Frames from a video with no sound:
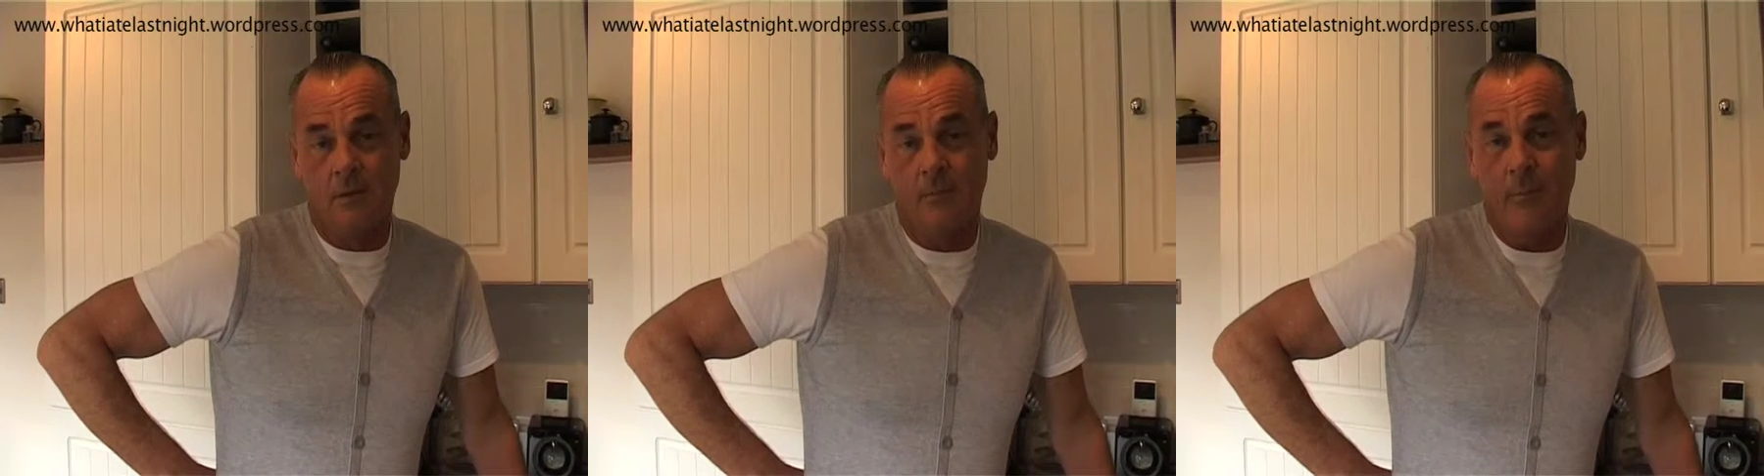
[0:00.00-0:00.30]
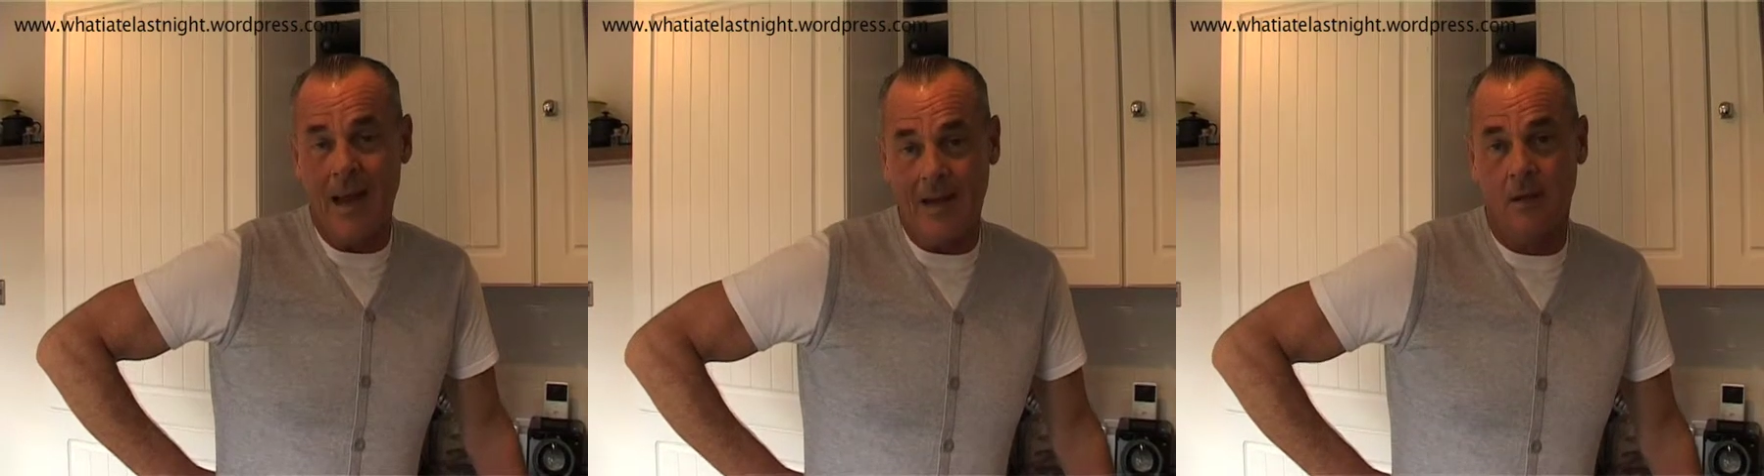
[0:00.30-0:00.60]

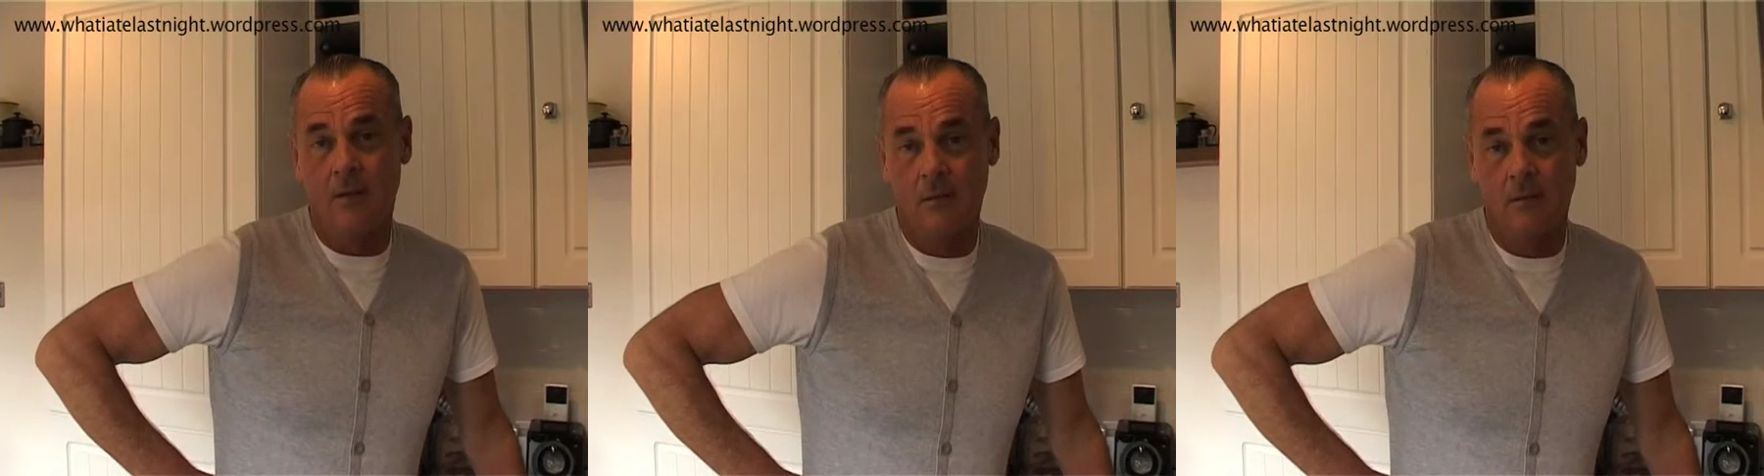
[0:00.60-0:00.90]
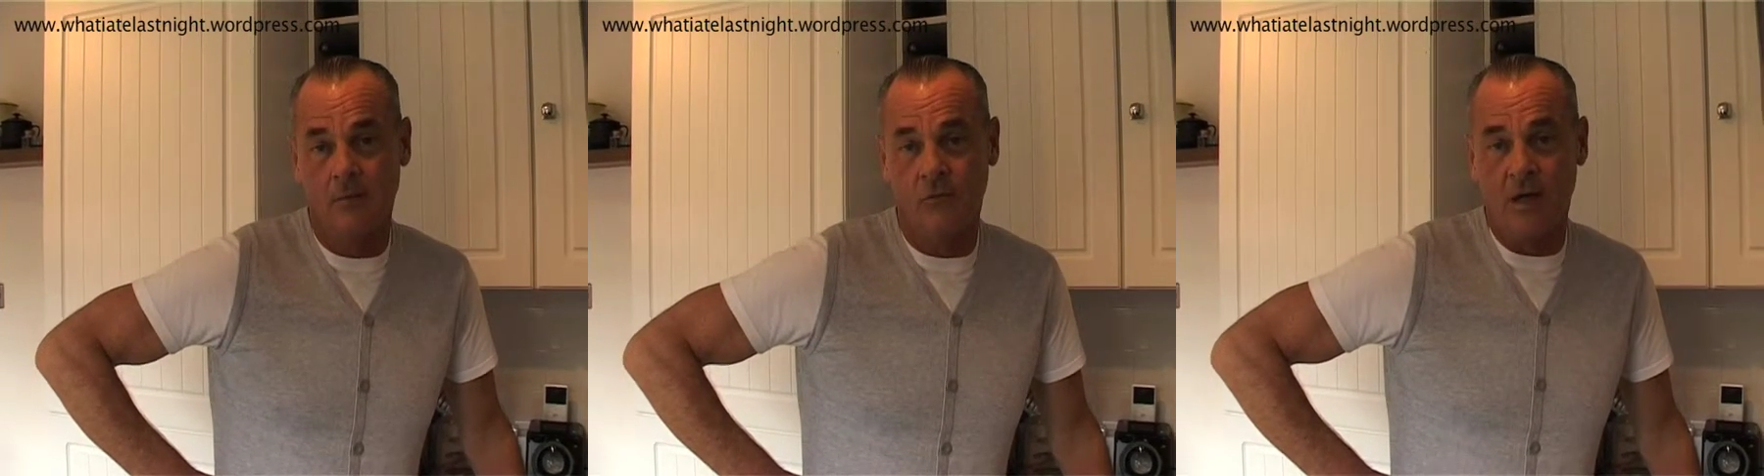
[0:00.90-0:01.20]
black
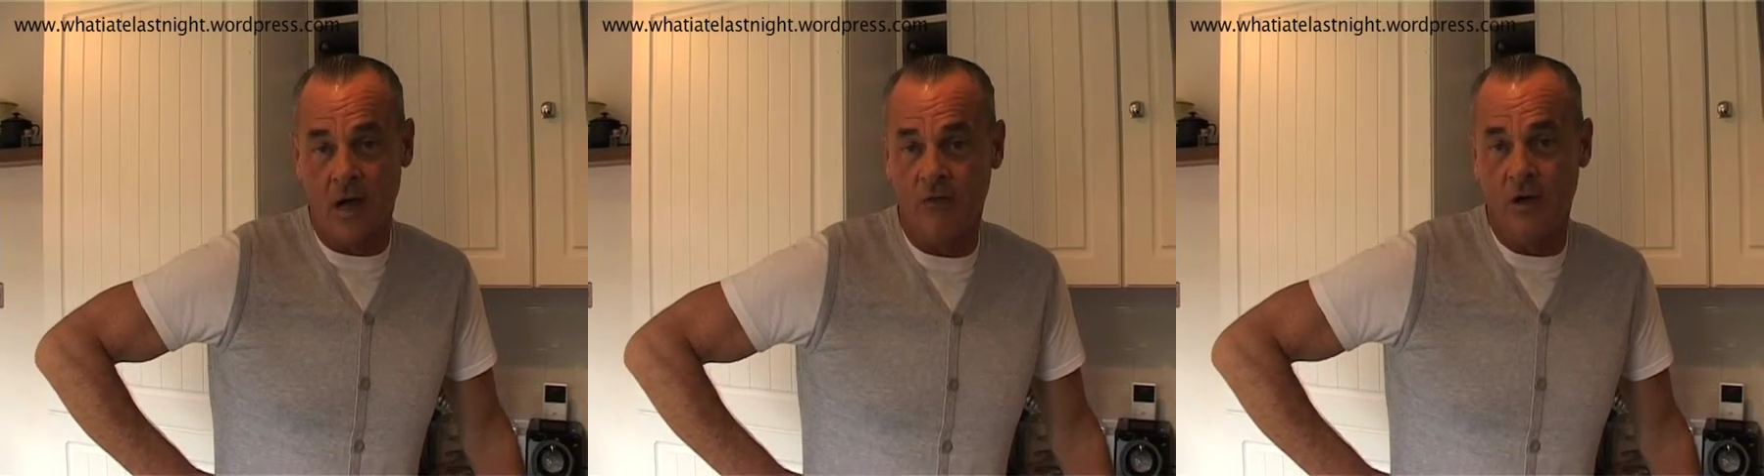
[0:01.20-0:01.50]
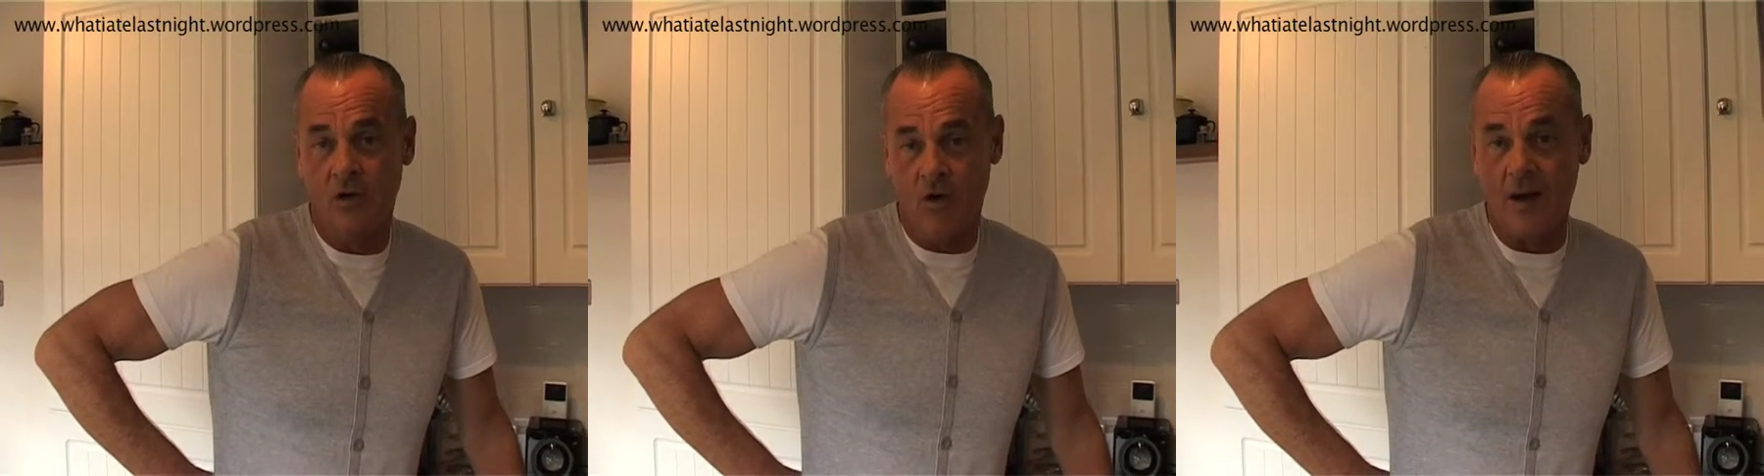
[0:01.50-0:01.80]

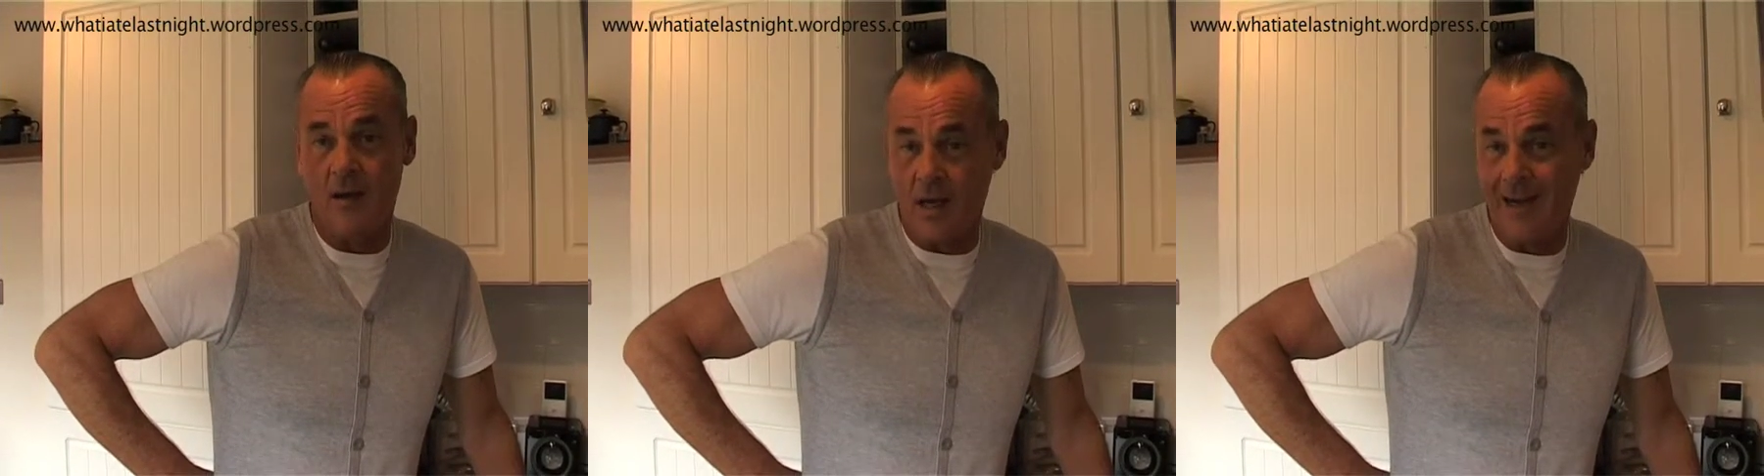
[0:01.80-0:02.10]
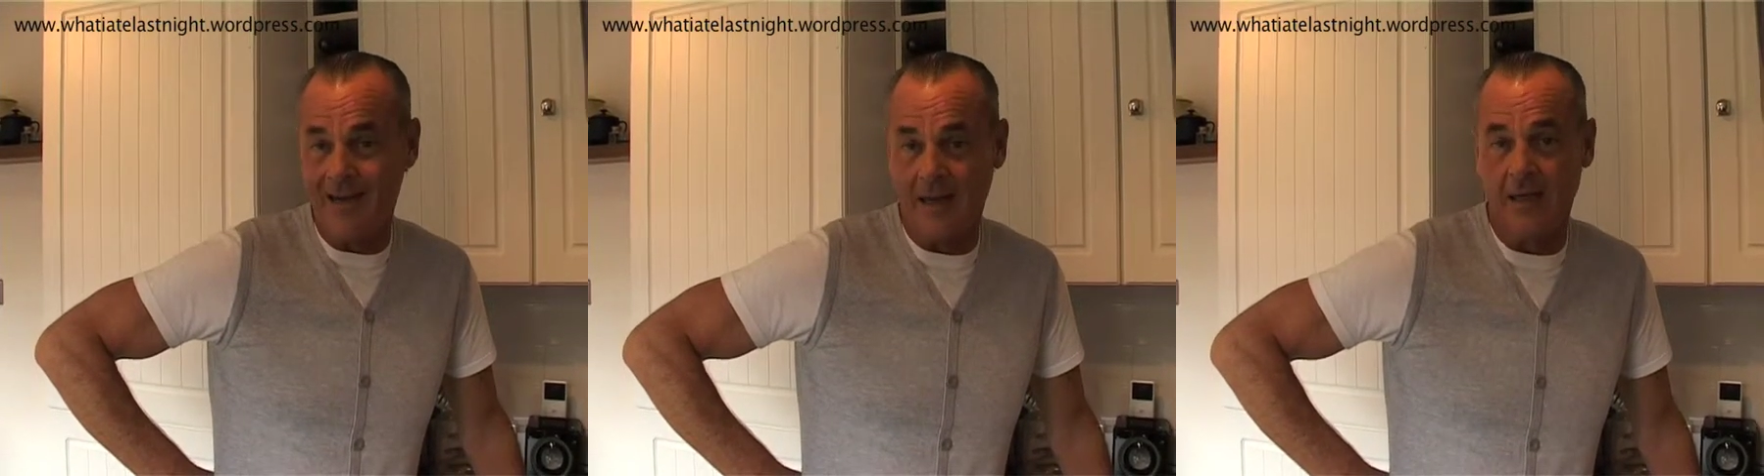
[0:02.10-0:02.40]
recovering crack
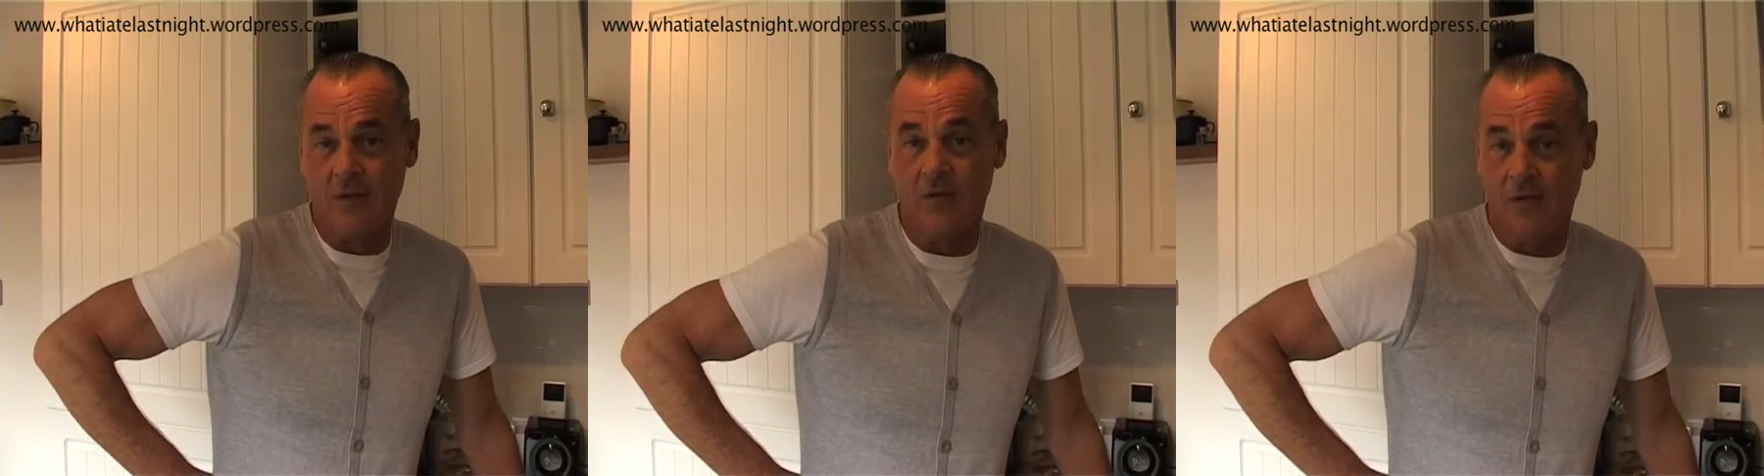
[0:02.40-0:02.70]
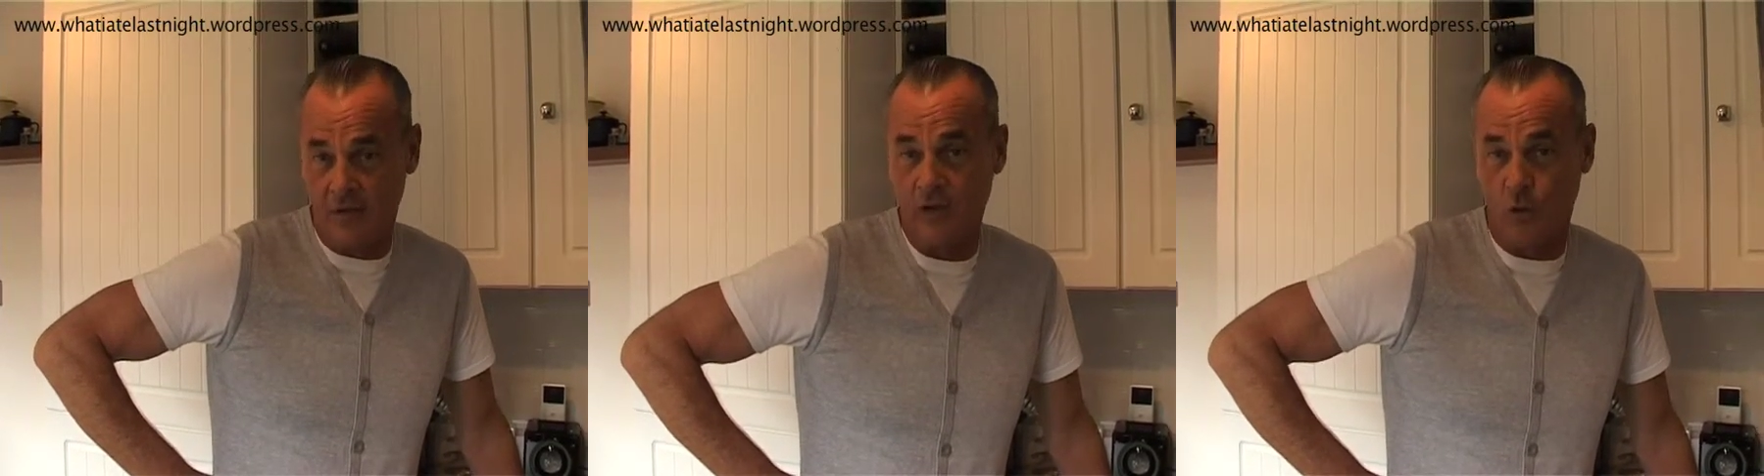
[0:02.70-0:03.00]
cocaine addict, a
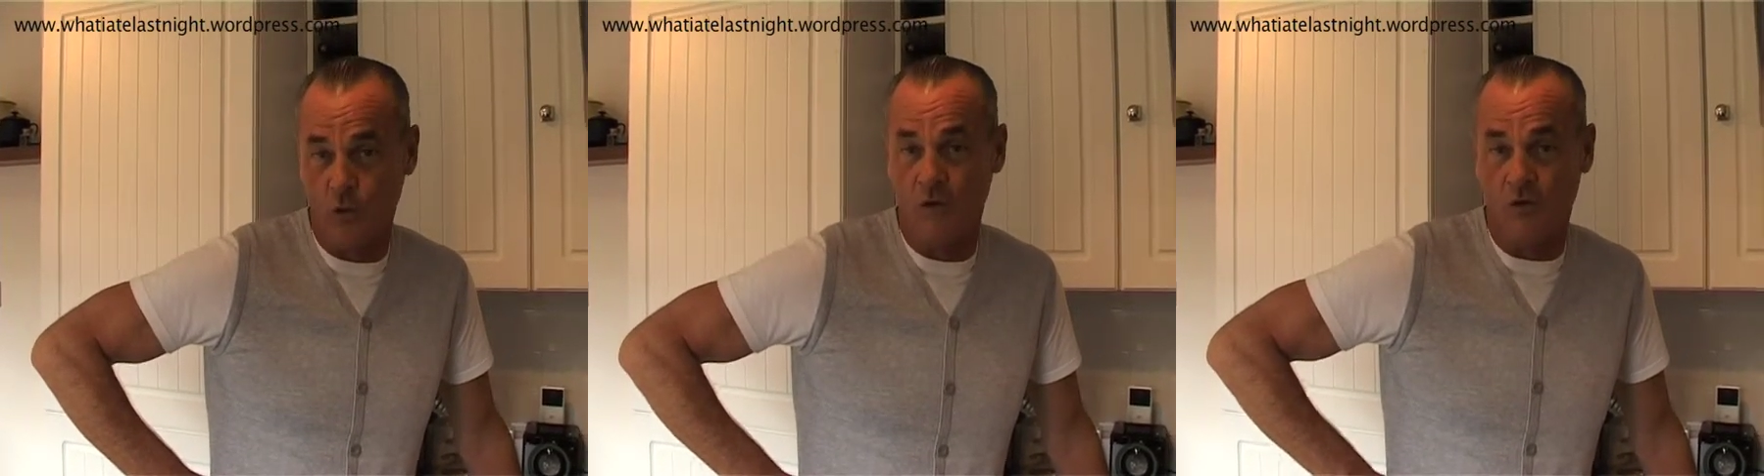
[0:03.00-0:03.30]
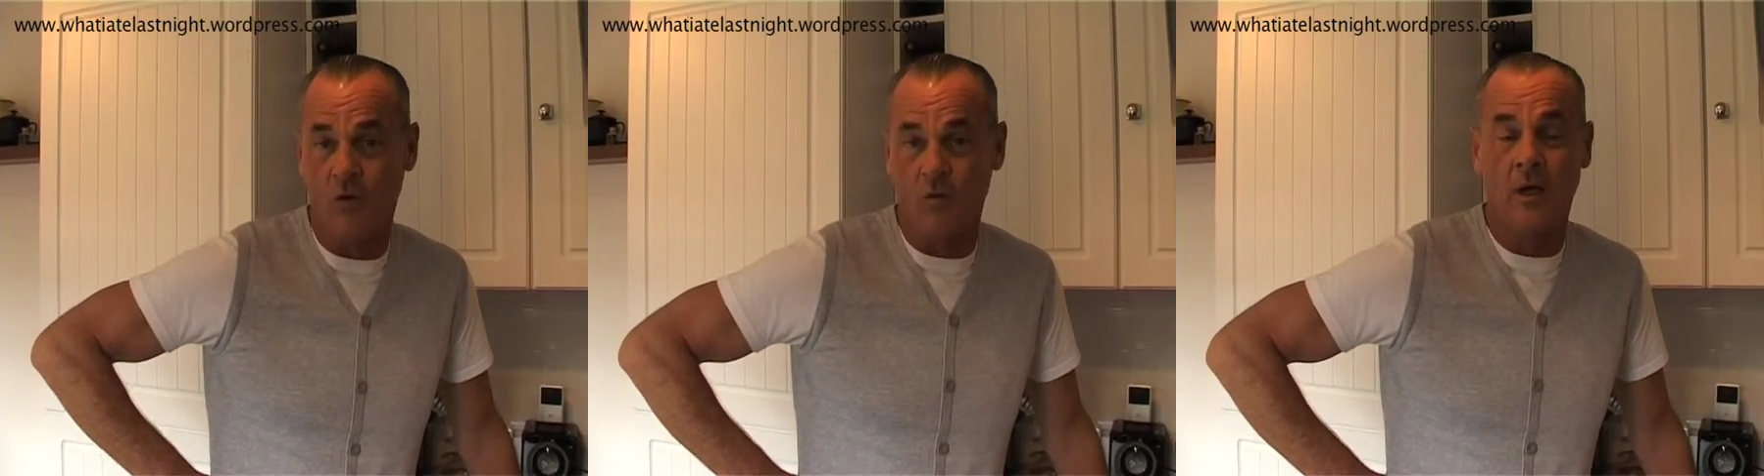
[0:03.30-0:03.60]

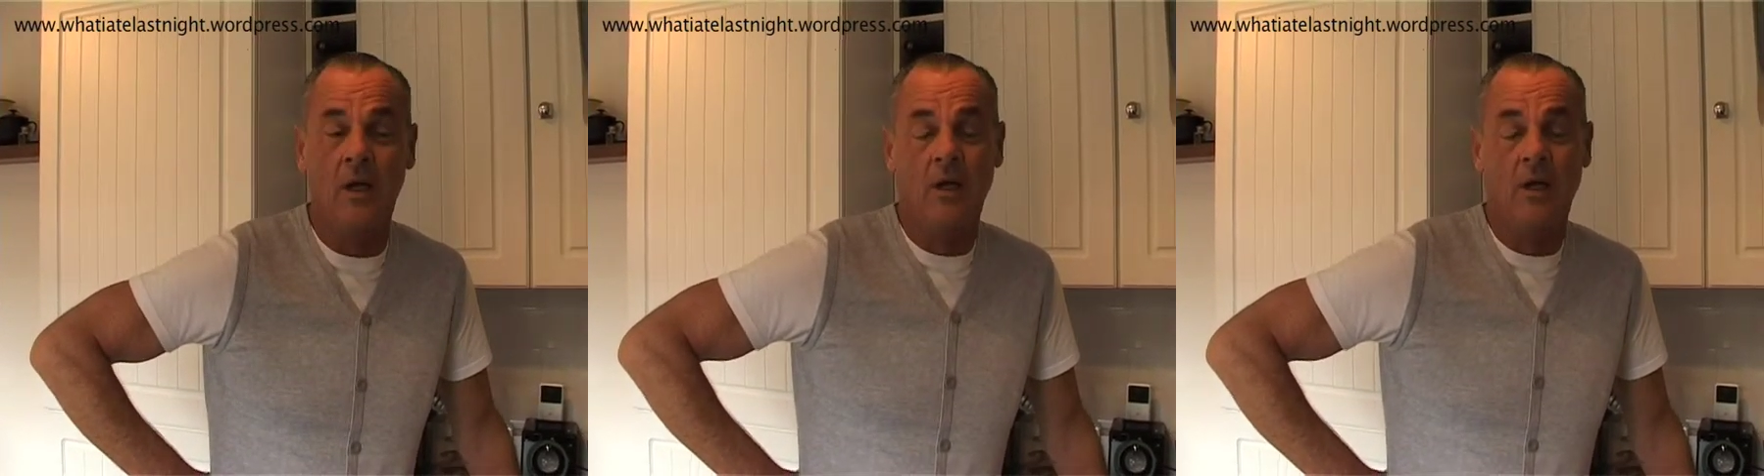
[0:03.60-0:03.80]
52-year-old